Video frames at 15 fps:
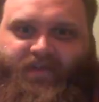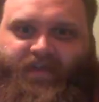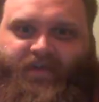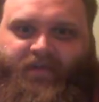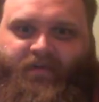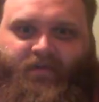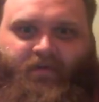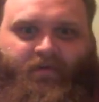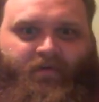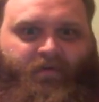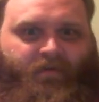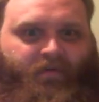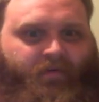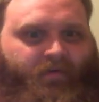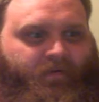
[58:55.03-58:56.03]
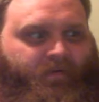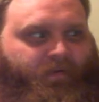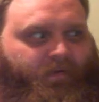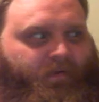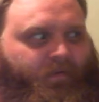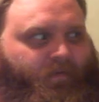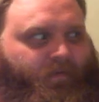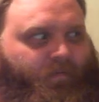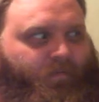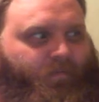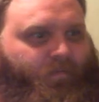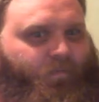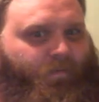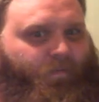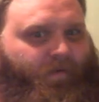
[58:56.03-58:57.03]
like,
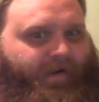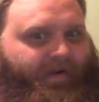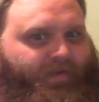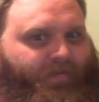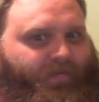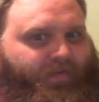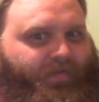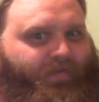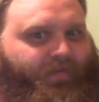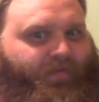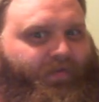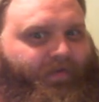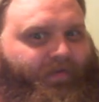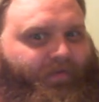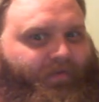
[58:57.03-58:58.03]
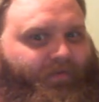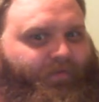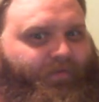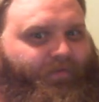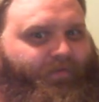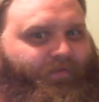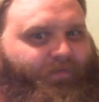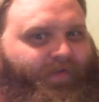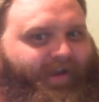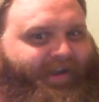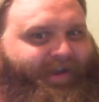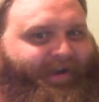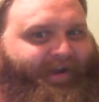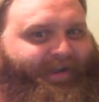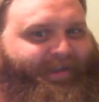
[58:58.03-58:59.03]
what the
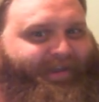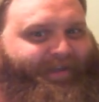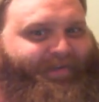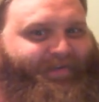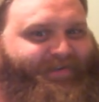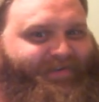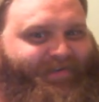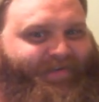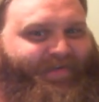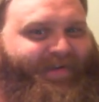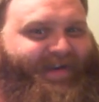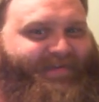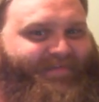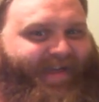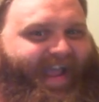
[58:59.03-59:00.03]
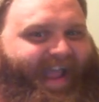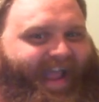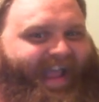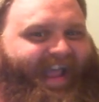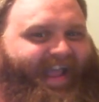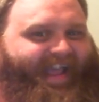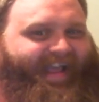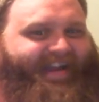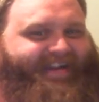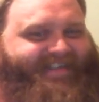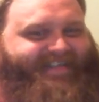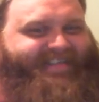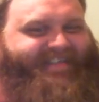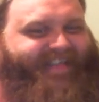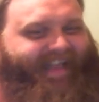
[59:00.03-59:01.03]
fuck are you doing, man?
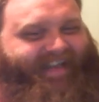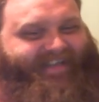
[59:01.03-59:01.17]
Just, like,